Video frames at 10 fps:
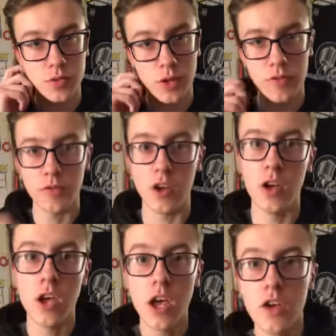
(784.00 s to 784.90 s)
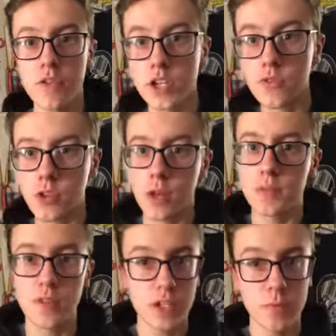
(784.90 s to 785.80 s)
one of the youth clubs,
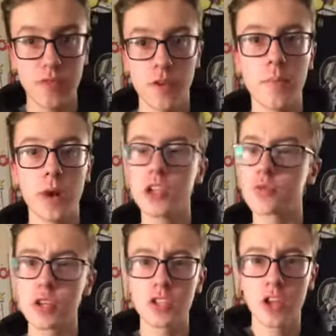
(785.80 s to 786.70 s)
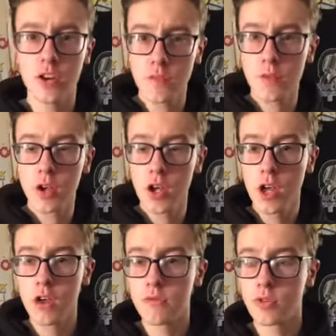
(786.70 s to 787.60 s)
so that should be fun. But I just wanted to cover
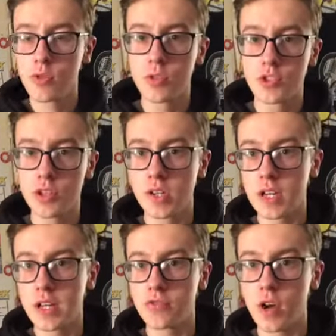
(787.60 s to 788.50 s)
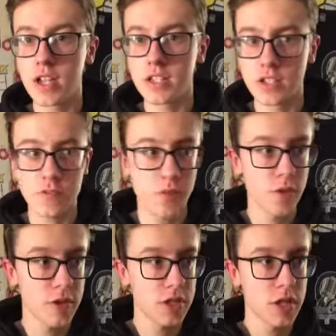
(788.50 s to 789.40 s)
the normal Junior League races for
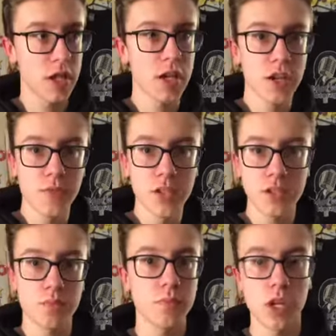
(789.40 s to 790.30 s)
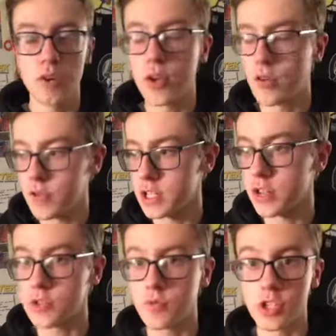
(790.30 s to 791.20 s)
this year in this, you know, little
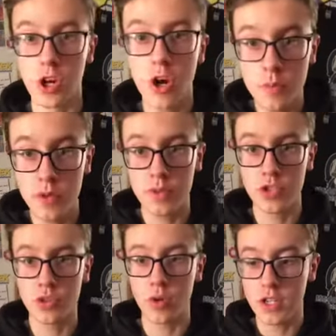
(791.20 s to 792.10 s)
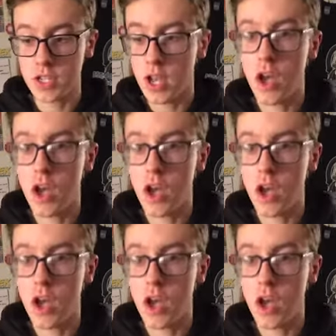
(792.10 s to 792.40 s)
video, which I hope you've enjoyed.